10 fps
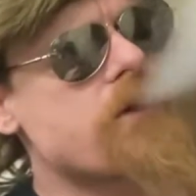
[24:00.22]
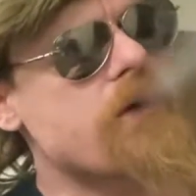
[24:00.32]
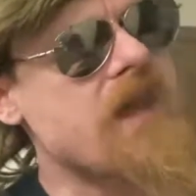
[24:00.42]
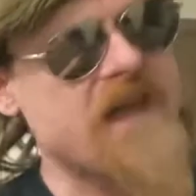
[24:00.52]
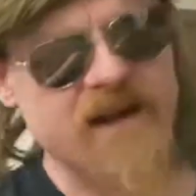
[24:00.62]

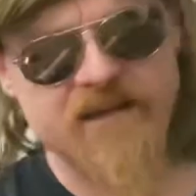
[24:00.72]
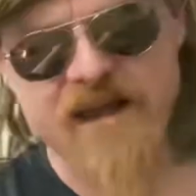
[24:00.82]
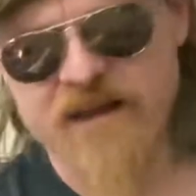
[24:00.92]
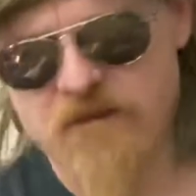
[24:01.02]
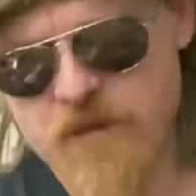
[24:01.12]
I can't
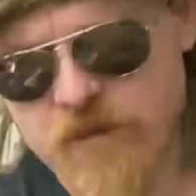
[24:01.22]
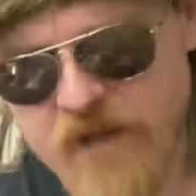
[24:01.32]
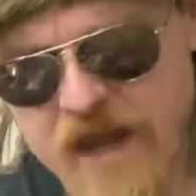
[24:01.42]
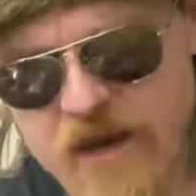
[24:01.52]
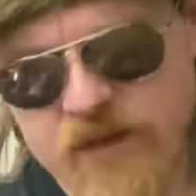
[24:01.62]
exactly remember
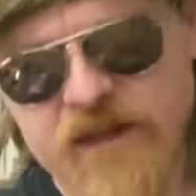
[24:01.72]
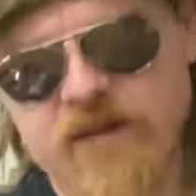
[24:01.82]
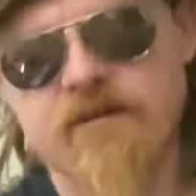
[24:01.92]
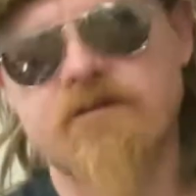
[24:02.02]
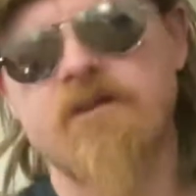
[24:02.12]
how we
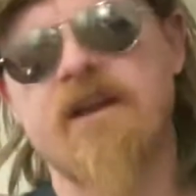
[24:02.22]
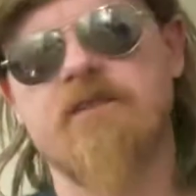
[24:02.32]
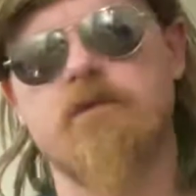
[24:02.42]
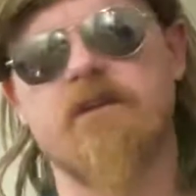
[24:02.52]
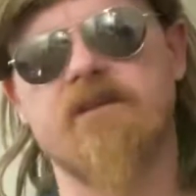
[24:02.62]

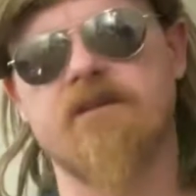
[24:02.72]
transported this